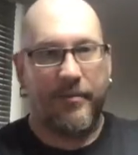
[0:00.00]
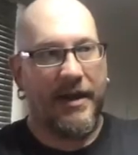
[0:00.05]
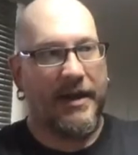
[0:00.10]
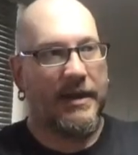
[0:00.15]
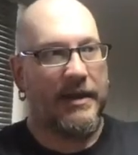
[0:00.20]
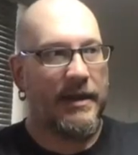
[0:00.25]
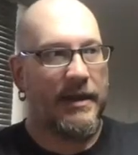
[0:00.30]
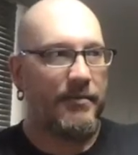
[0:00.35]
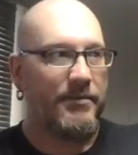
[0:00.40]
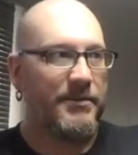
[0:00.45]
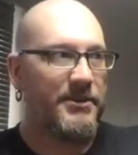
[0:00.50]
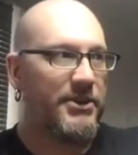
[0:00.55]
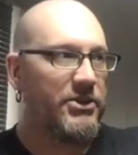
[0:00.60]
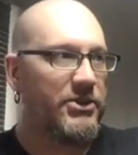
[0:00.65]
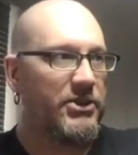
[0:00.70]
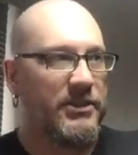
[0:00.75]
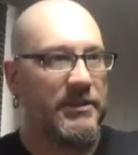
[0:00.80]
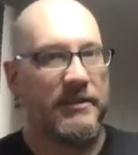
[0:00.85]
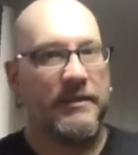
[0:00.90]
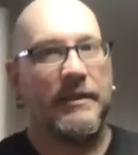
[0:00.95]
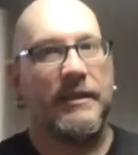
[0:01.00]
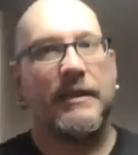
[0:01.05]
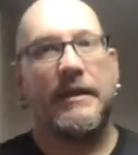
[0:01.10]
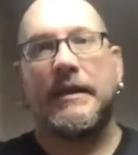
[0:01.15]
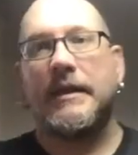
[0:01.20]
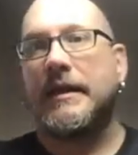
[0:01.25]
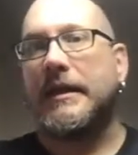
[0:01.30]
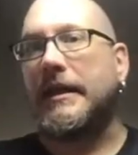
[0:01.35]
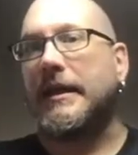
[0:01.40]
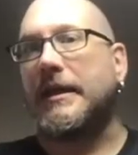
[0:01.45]
painting competition.
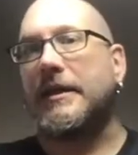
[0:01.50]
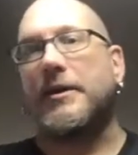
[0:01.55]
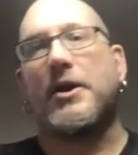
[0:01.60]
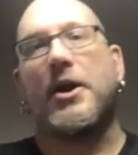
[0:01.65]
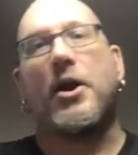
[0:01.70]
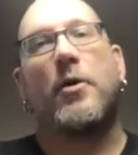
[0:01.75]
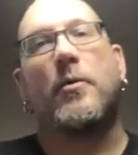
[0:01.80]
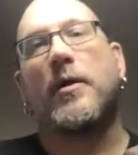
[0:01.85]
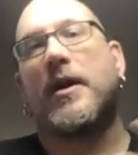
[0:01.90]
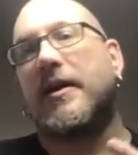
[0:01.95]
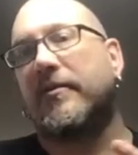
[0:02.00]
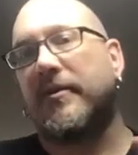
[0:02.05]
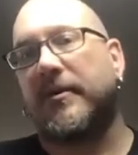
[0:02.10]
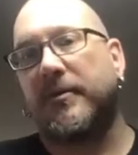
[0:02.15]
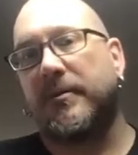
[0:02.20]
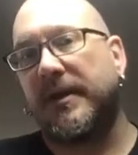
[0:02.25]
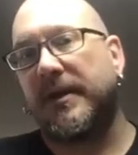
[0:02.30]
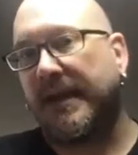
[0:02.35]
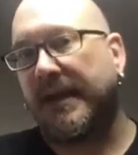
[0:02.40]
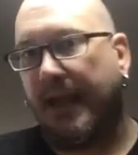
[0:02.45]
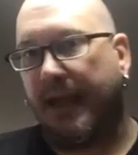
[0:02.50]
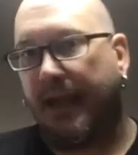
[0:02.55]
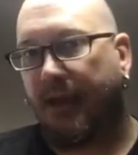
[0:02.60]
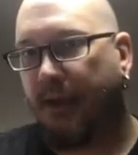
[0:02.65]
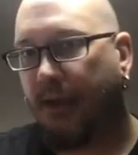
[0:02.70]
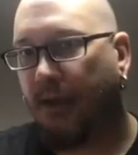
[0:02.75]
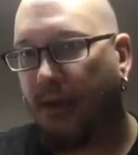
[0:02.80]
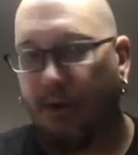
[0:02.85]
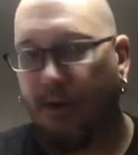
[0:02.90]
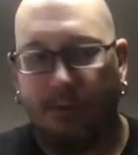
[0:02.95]
It'll go wherever we
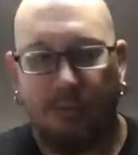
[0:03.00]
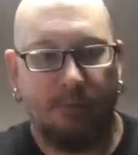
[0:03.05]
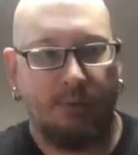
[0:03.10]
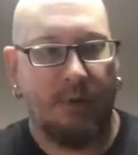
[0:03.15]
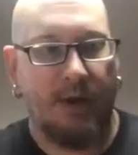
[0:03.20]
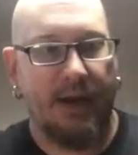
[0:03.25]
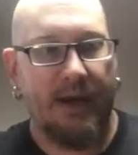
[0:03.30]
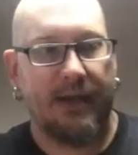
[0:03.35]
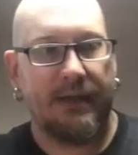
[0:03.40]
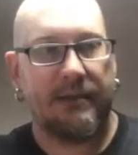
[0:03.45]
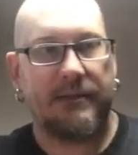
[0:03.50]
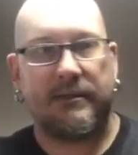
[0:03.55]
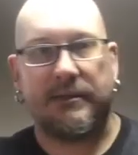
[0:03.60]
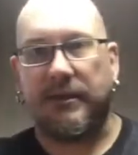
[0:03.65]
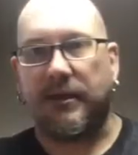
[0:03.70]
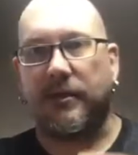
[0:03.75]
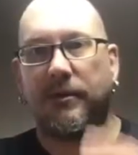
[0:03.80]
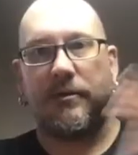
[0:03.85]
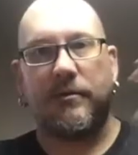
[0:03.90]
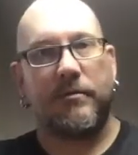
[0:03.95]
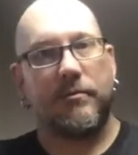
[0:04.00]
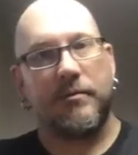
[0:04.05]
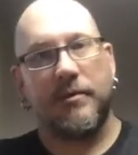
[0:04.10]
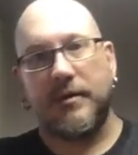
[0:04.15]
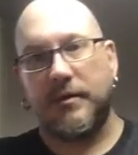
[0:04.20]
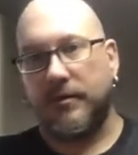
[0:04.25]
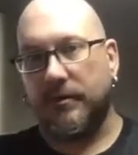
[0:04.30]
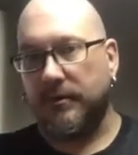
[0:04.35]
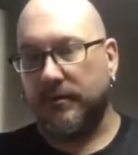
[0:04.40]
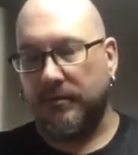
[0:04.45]
can go, right? So,
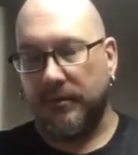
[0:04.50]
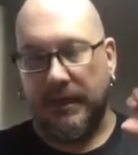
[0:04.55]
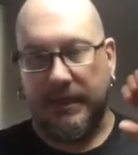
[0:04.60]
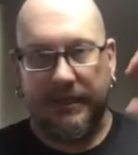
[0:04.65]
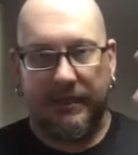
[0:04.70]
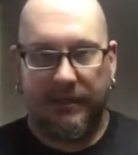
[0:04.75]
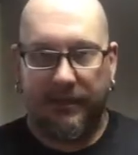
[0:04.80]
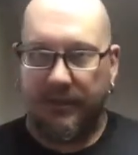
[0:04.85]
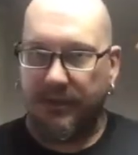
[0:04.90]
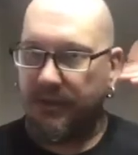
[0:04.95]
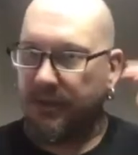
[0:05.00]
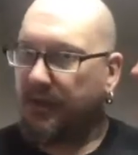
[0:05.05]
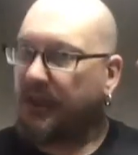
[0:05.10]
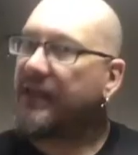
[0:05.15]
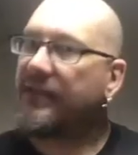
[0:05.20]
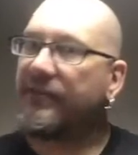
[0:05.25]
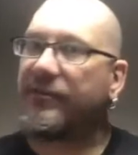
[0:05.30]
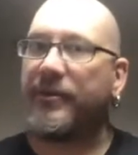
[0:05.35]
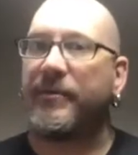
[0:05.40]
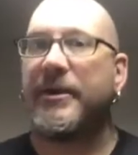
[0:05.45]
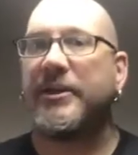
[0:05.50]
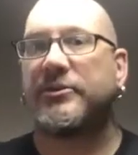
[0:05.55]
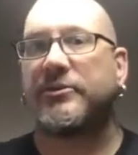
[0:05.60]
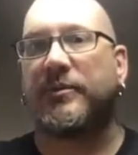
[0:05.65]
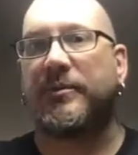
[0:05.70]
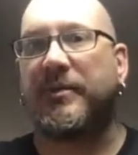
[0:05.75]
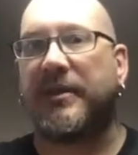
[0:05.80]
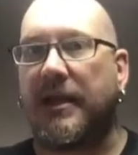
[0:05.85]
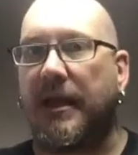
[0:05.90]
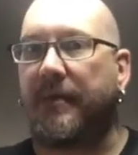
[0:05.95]
like, the
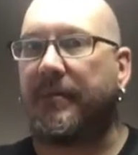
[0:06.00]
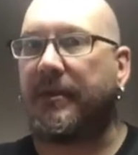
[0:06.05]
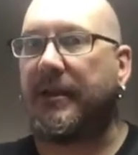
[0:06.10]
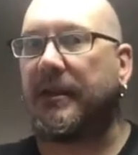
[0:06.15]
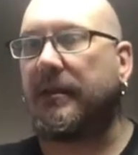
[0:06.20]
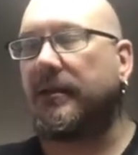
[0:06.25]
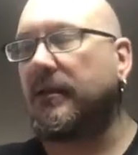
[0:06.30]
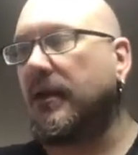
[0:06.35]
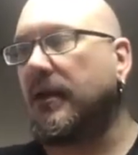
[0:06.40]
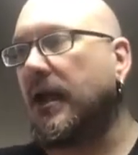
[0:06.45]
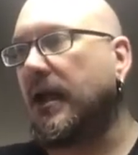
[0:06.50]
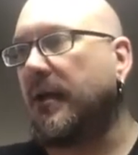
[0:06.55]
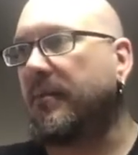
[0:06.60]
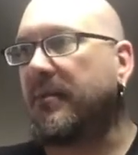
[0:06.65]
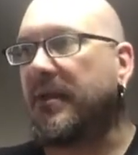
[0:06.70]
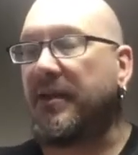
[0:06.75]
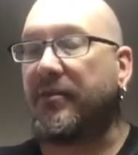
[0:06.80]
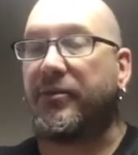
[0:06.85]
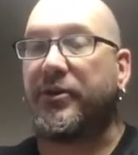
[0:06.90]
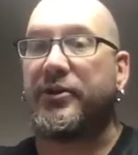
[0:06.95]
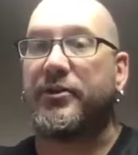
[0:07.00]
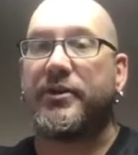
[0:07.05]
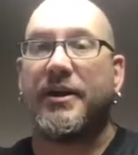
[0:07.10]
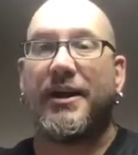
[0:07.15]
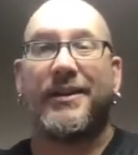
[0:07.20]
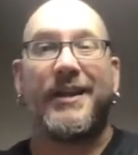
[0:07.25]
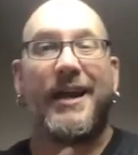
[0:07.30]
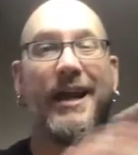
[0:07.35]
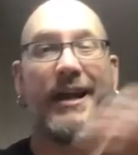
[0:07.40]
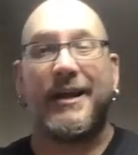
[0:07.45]
information will be coming. If we do it
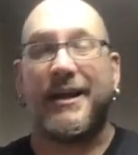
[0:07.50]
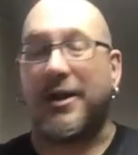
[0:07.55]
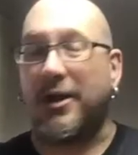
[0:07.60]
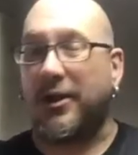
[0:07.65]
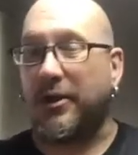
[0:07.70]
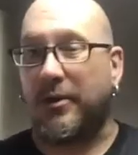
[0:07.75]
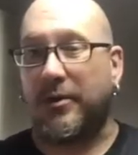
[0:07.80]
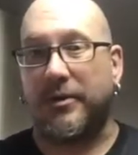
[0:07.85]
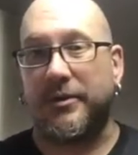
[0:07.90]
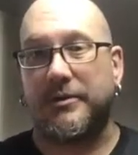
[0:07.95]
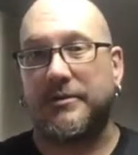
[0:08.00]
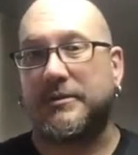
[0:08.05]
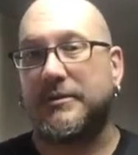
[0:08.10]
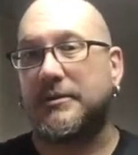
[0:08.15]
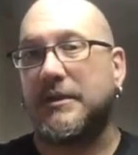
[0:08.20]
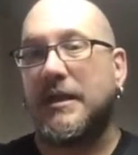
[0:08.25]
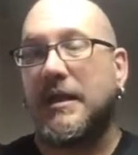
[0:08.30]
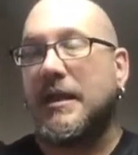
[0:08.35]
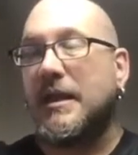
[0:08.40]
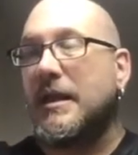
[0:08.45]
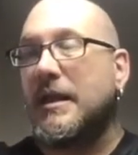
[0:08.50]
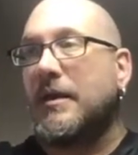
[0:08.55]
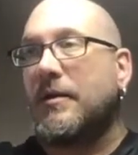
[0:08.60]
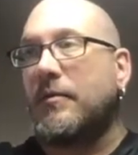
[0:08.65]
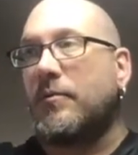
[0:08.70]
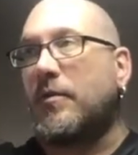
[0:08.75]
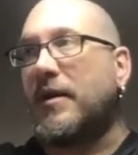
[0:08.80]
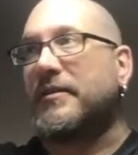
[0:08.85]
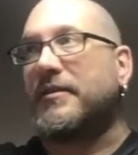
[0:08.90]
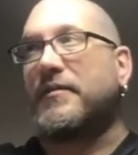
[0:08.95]
online, of course,
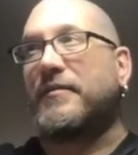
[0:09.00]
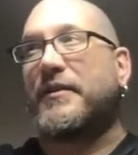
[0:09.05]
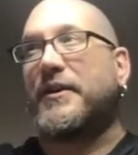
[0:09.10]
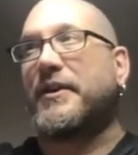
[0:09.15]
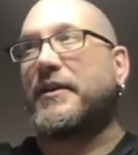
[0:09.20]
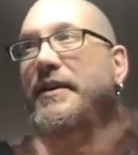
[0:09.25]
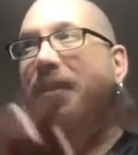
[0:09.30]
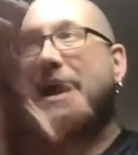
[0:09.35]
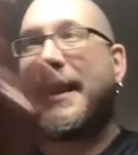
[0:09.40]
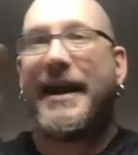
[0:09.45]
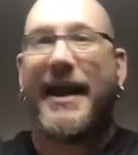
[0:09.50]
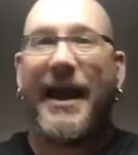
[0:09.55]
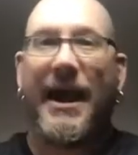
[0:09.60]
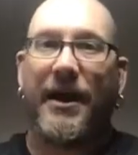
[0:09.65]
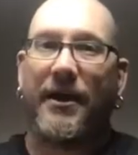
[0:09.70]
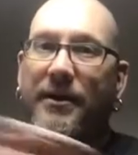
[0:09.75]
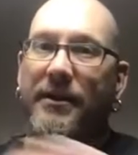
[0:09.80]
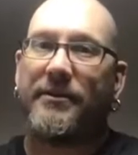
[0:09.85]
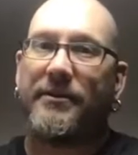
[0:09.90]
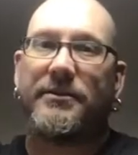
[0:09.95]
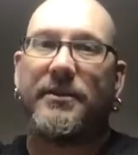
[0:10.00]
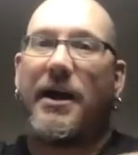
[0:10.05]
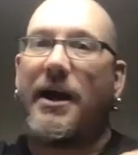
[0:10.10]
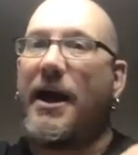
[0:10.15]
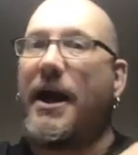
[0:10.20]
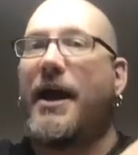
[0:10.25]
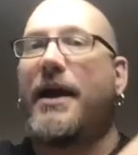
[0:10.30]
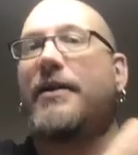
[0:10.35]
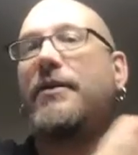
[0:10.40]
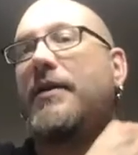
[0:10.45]
we'll have to figure that out. So
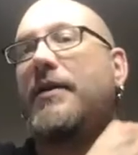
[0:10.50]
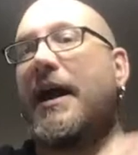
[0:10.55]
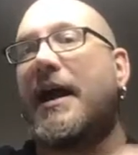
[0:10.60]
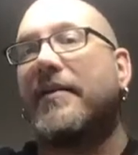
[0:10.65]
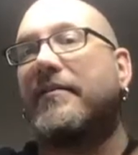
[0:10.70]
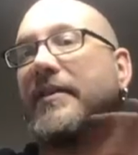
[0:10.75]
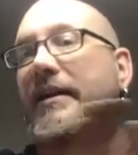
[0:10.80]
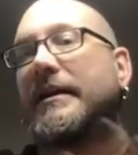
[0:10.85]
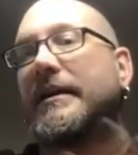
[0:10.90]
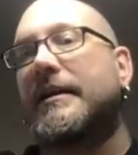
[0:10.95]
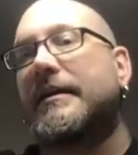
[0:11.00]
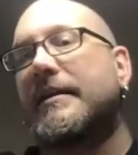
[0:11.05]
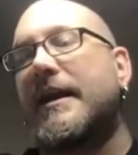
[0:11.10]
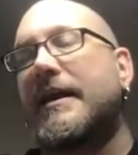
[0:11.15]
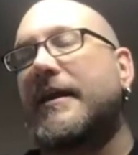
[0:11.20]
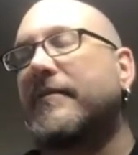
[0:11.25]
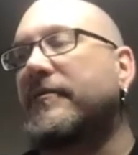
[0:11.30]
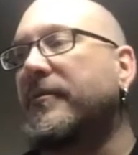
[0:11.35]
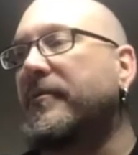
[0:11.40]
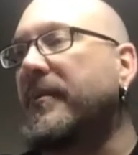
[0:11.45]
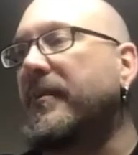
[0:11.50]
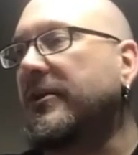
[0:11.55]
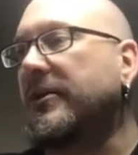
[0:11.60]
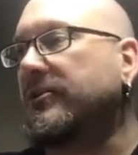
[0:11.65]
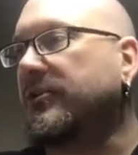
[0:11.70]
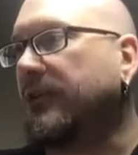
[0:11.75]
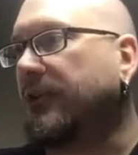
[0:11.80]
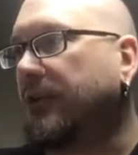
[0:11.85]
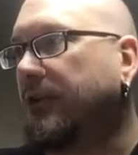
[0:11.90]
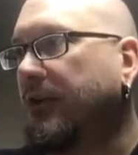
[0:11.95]
I don't have any of that
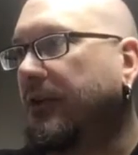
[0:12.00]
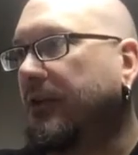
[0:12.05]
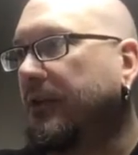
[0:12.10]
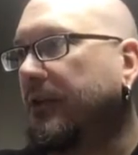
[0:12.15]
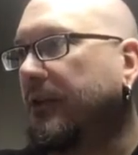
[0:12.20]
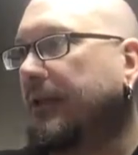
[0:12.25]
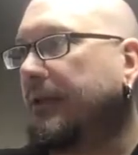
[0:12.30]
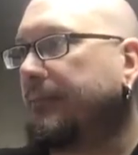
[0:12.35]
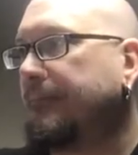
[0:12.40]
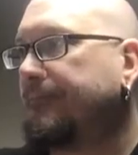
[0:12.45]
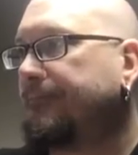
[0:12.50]
information currently.